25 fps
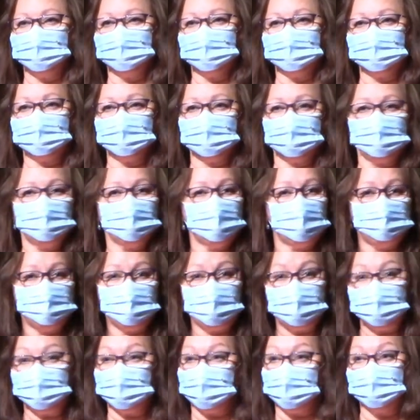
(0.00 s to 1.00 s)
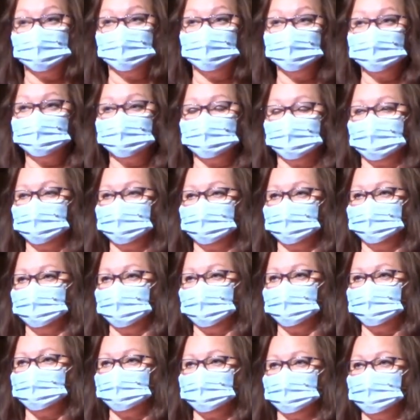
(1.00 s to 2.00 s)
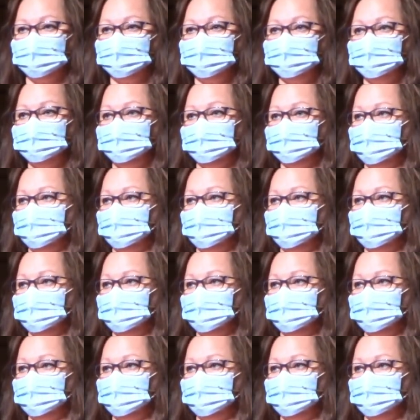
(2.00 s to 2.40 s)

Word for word: Just let me know so I can make sure and get you